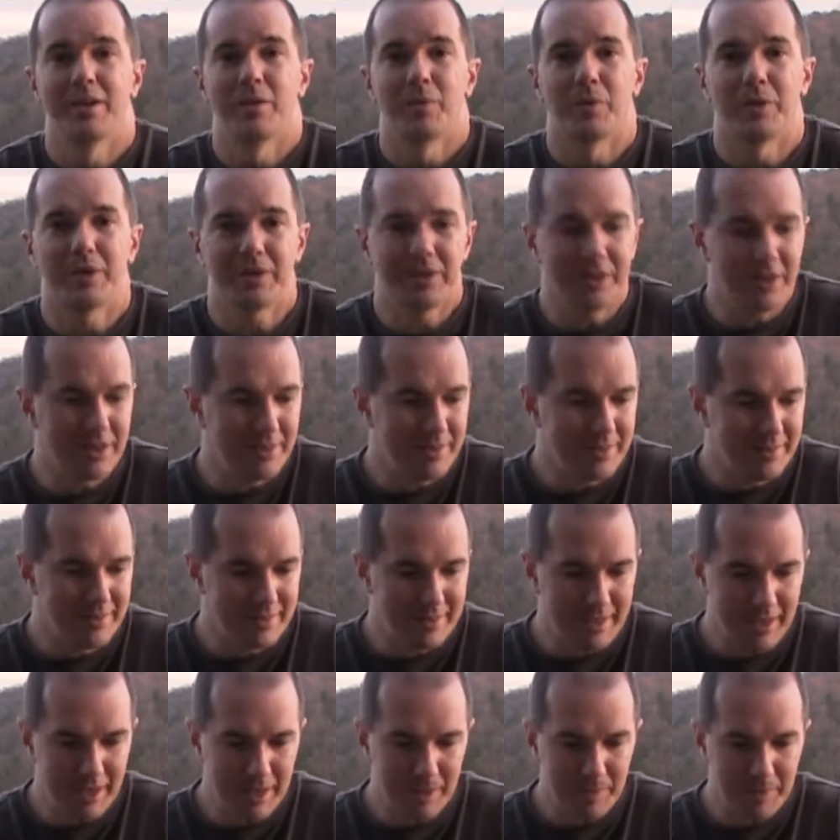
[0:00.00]
One good
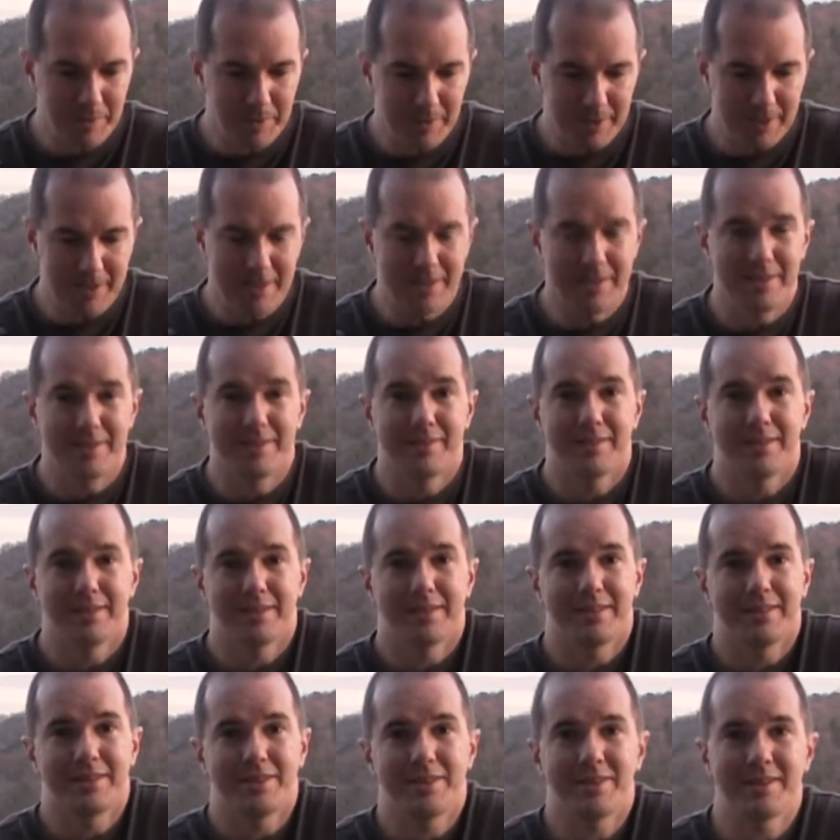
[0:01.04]
tip is,
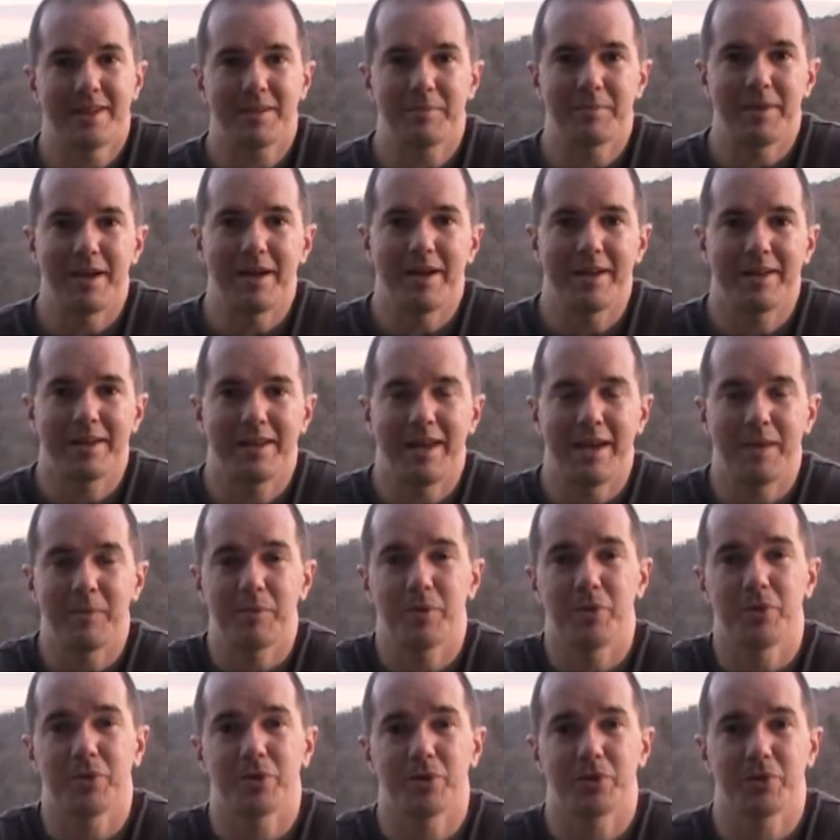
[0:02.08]
just like my
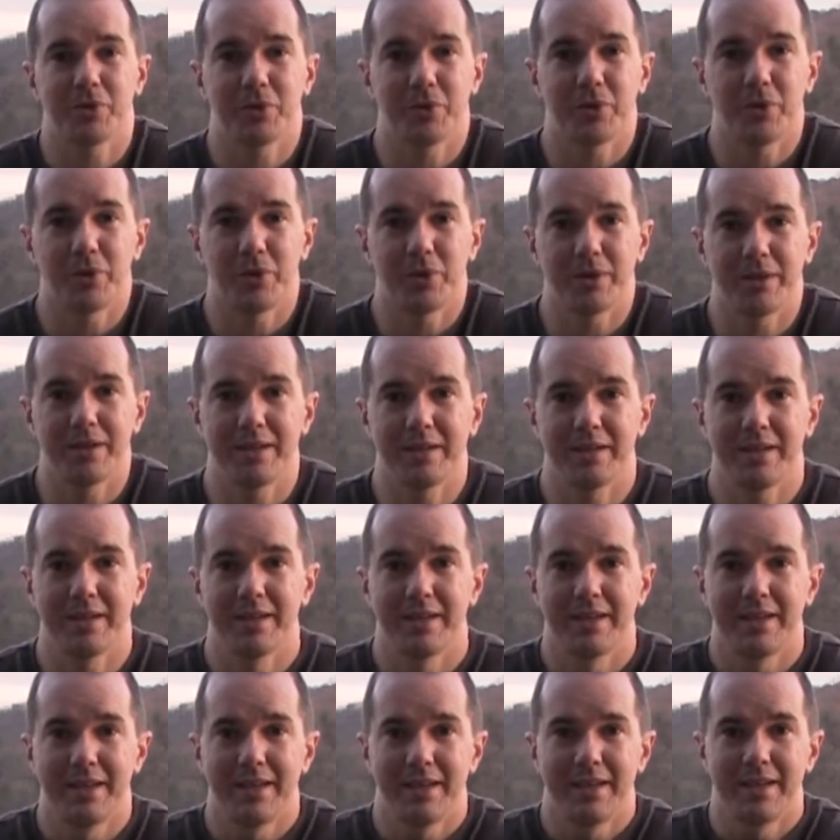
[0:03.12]
camcorder is recording,
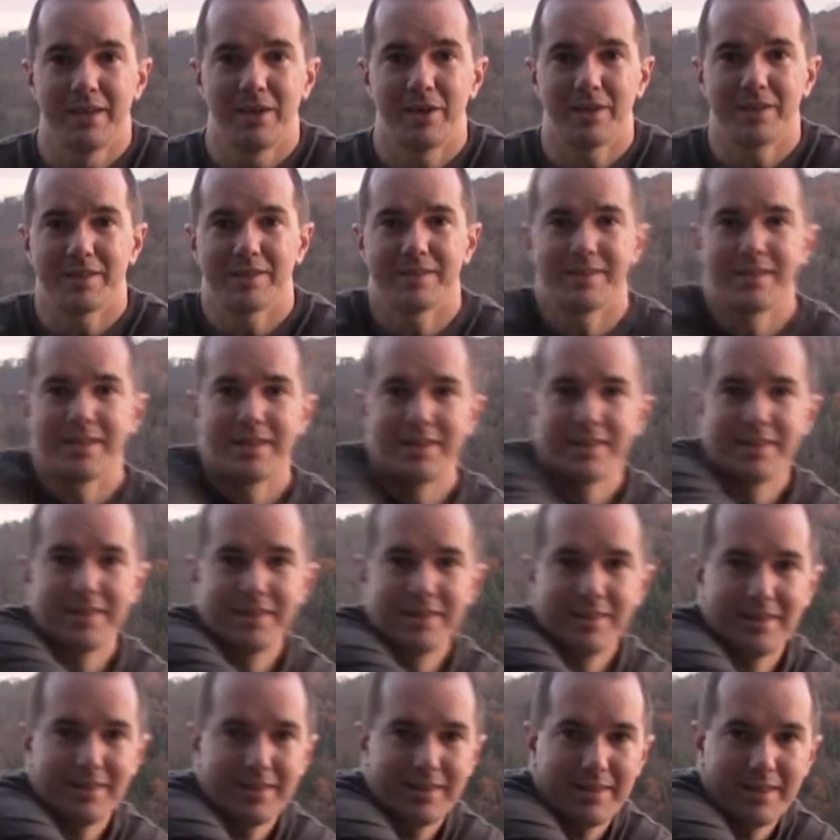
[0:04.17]
you can see
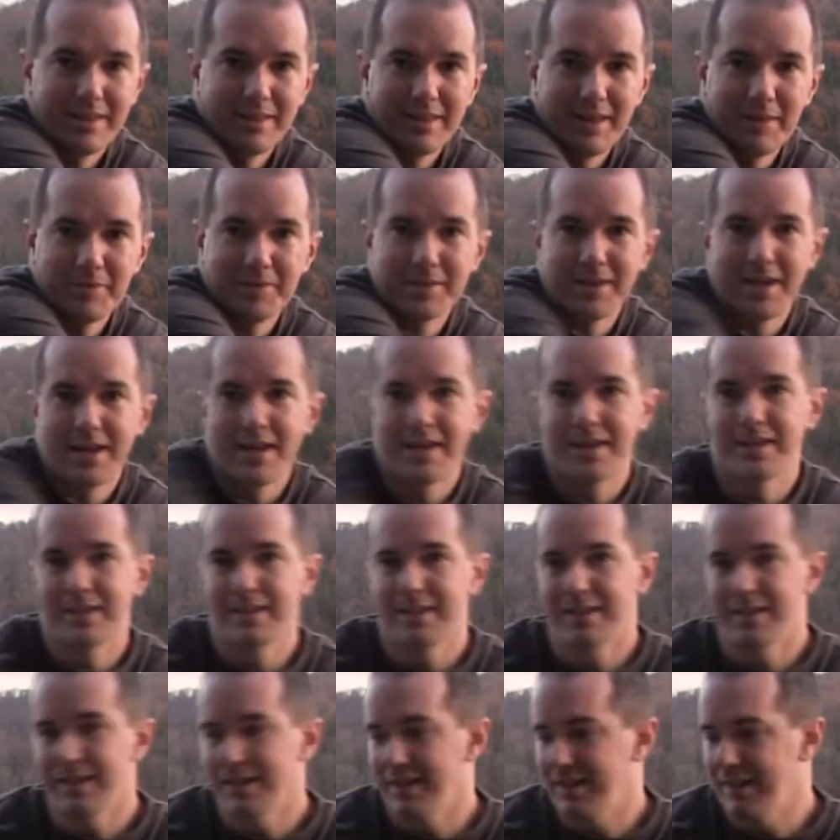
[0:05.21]
the left side
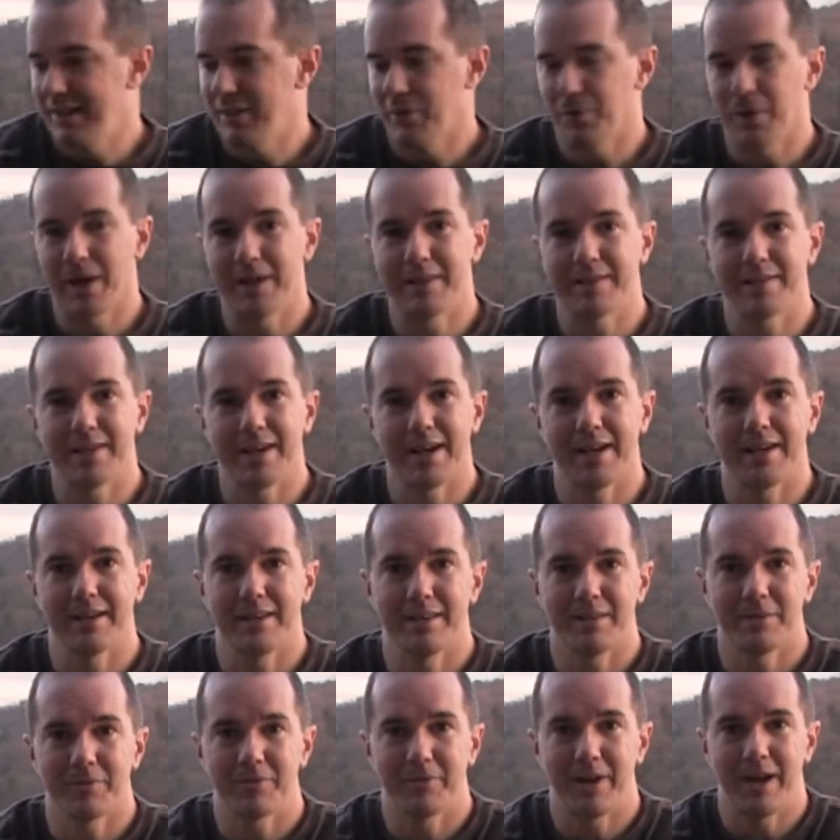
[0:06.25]
and the right side
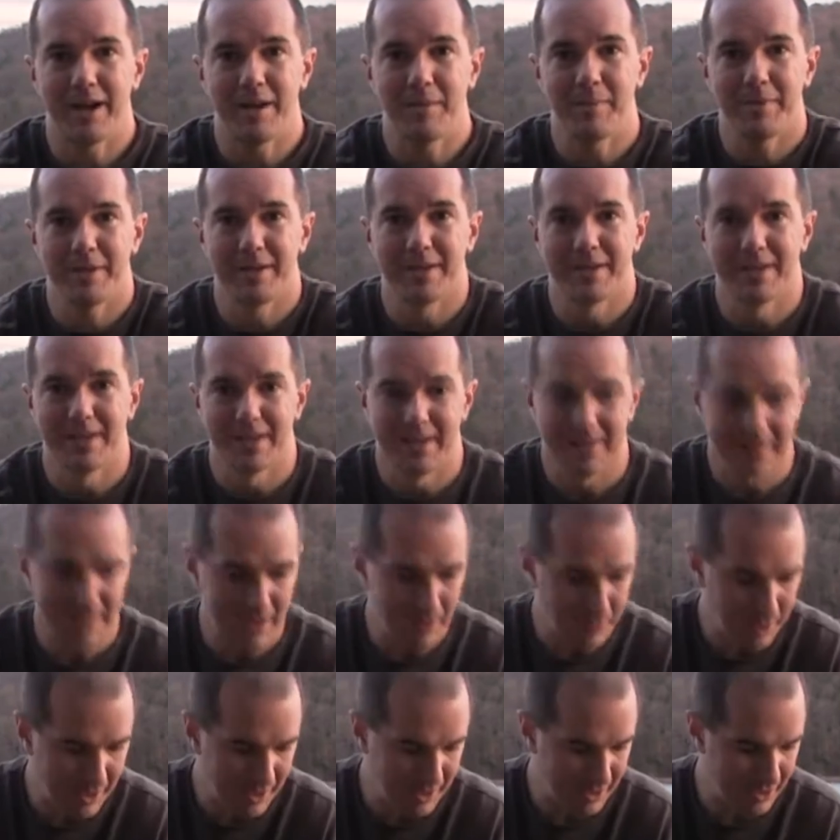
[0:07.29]
in the frame.
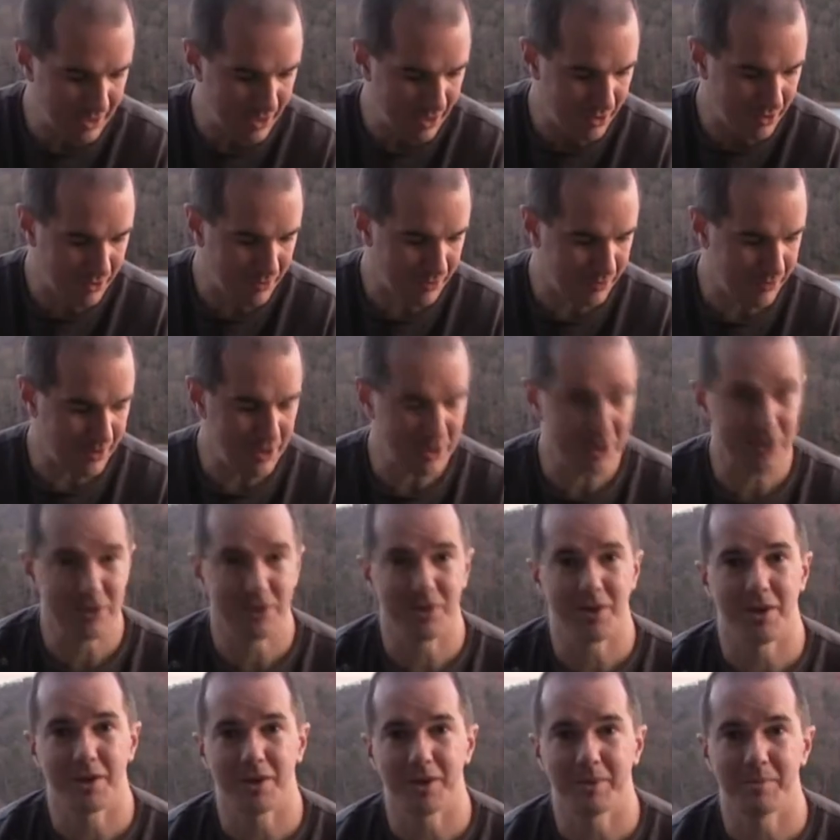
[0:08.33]
That way you know the fish is
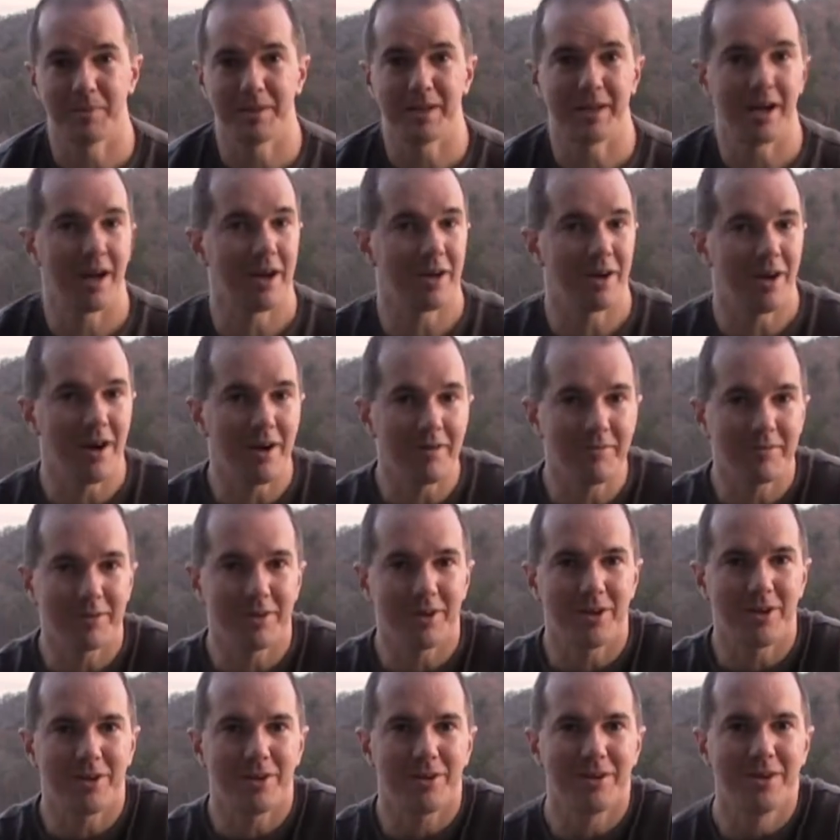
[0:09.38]
not going to be cut off
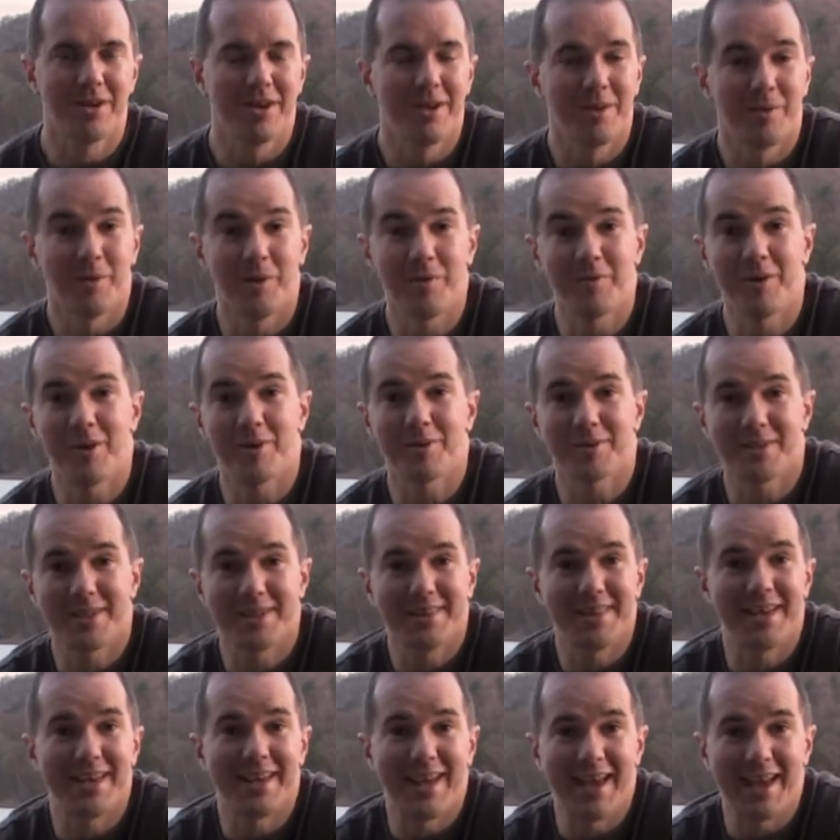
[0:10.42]
at all. We've all
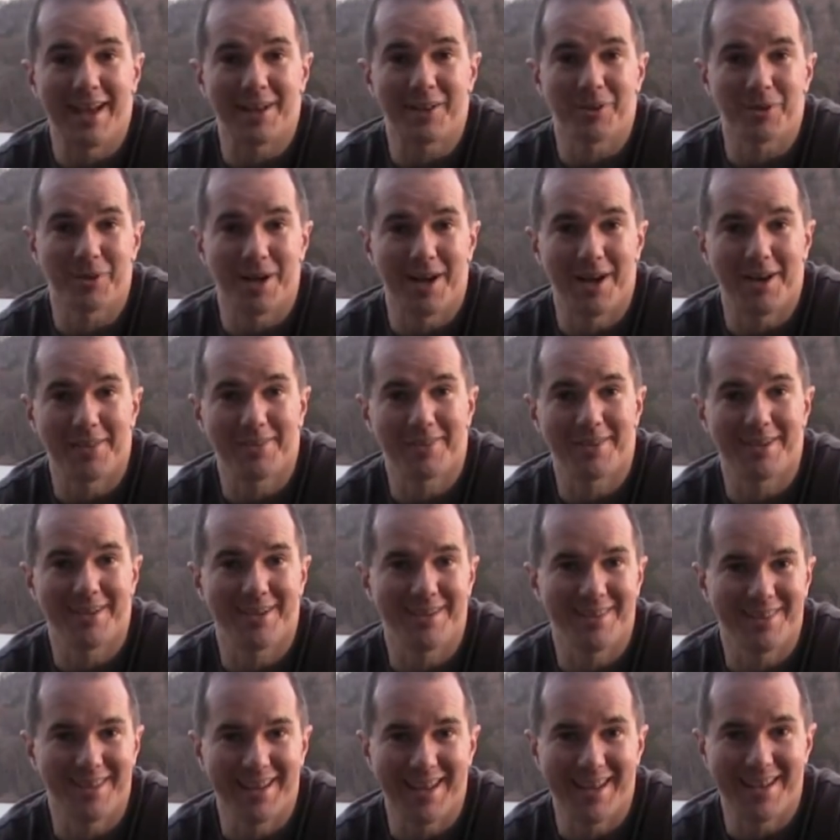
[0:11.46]
seen that angler out
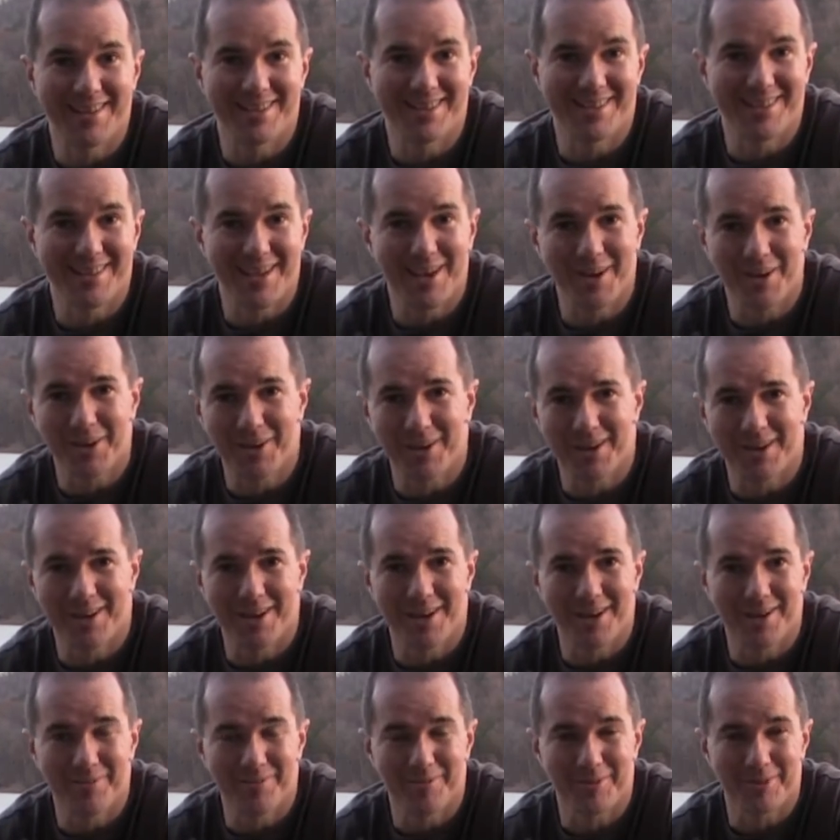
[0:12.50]
there that has the tail cut
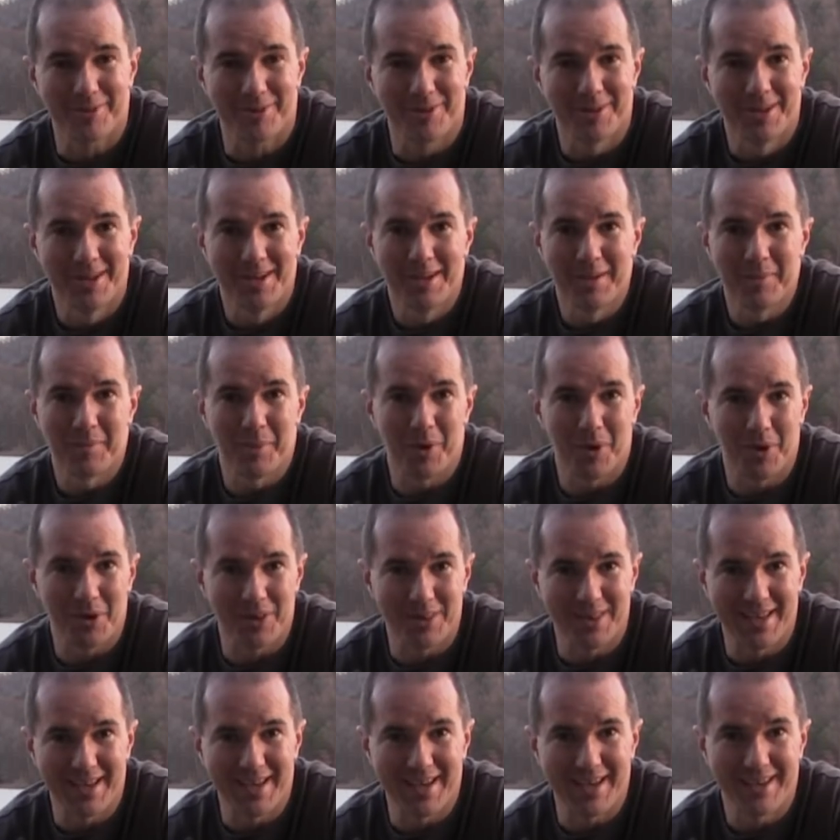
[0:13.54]
off or part
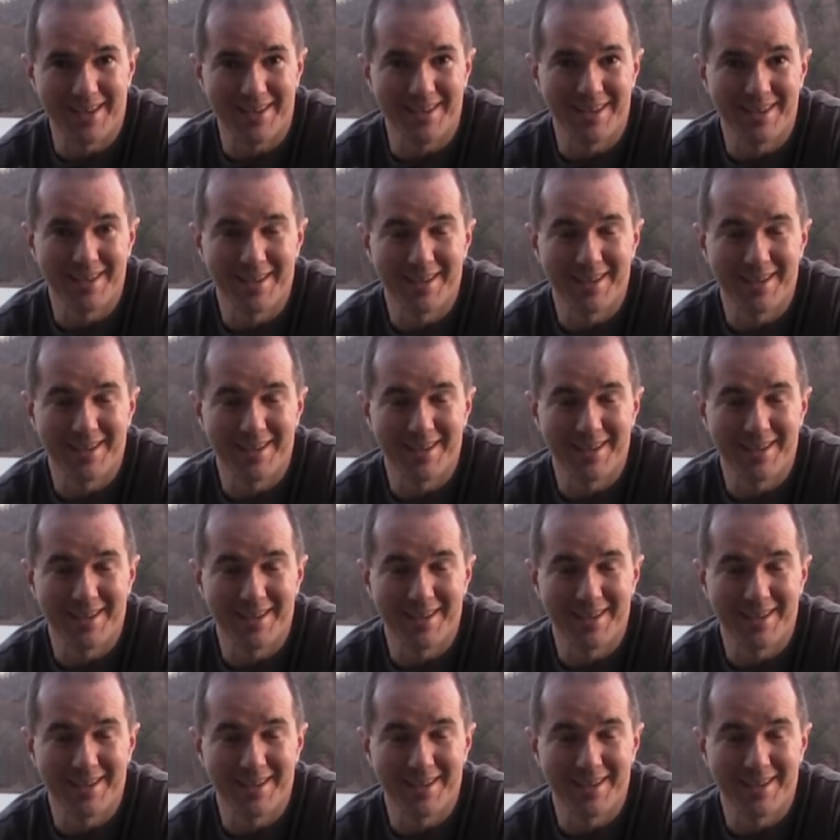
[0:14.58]
of the head